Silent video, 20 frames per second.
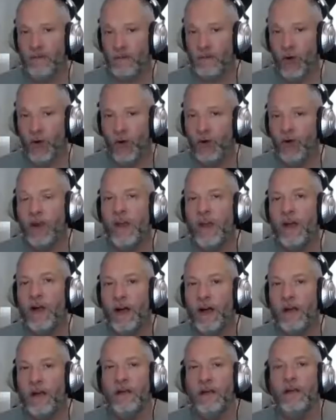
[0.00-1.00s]
early
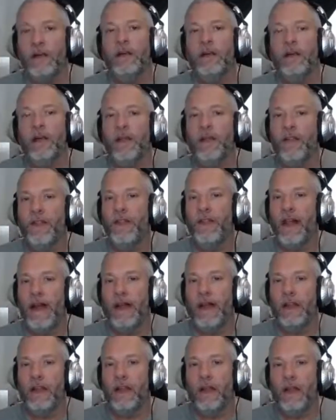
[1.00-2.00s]
on
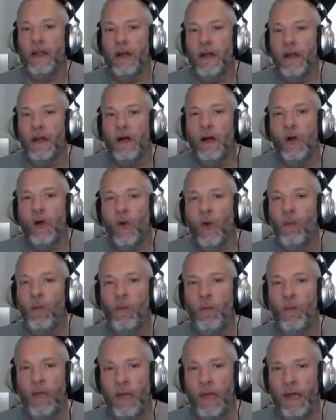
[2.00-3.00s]
that
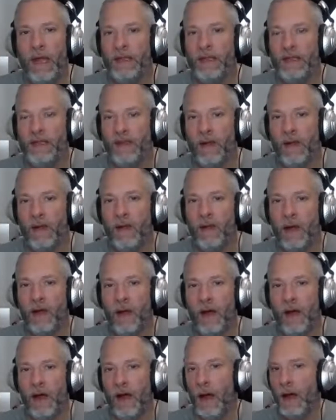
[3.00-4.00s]
it's
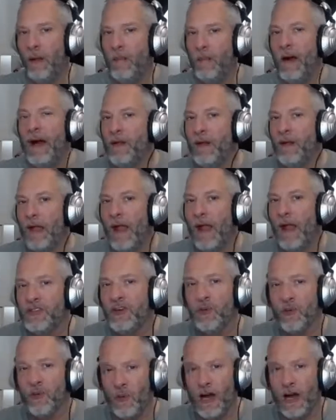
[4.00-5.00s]
about, I'm
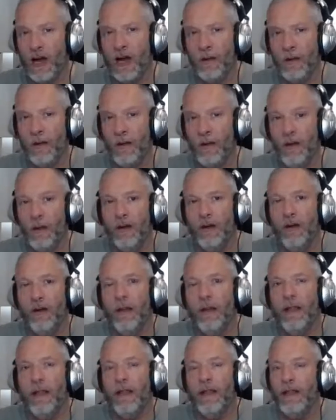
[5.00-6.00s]
still Rob,
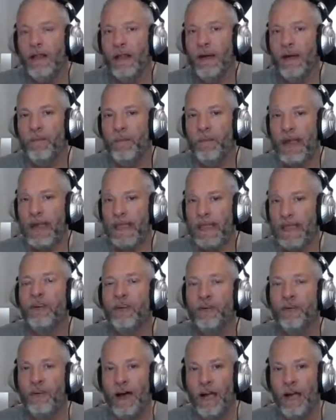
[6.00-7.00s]
that my
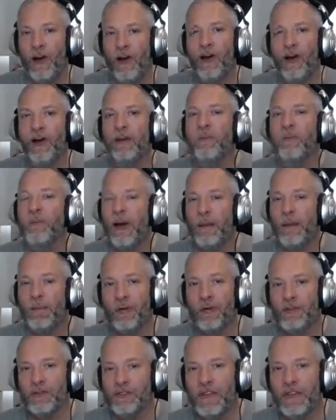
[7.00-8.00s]
character, my heart, my
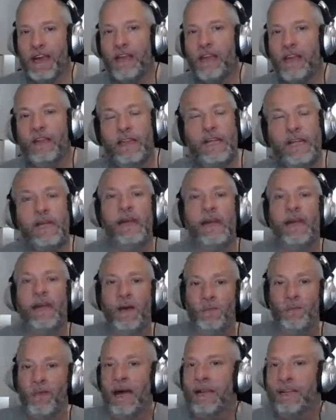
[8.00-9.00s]
personality,
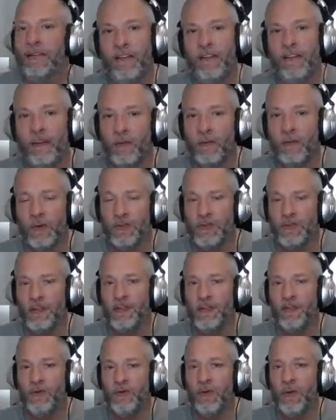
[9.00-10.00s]
my terrible
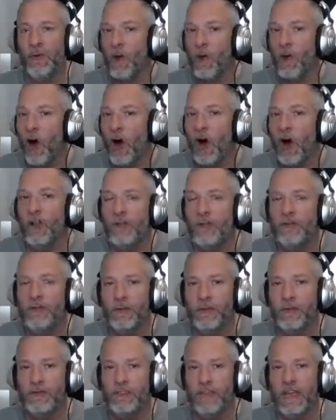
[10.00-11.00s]
sense of humor, all of
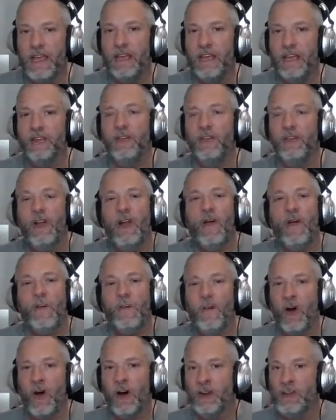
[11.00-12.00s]
those things
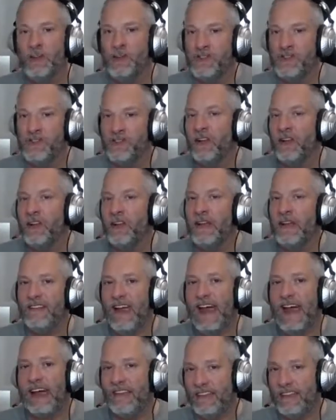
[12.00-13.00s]
are still
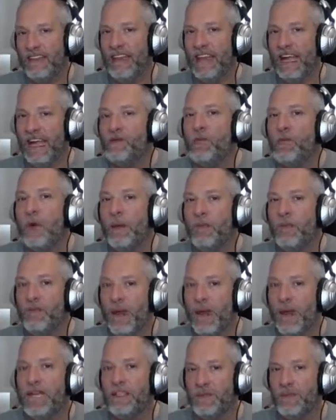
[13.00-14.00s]
intact. And that's what
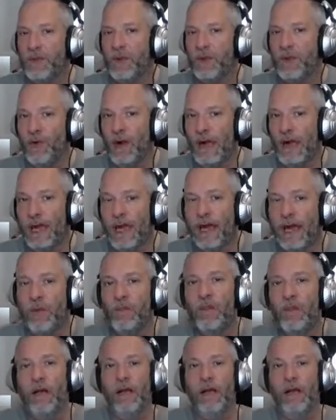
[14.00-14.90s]
makes me who I am.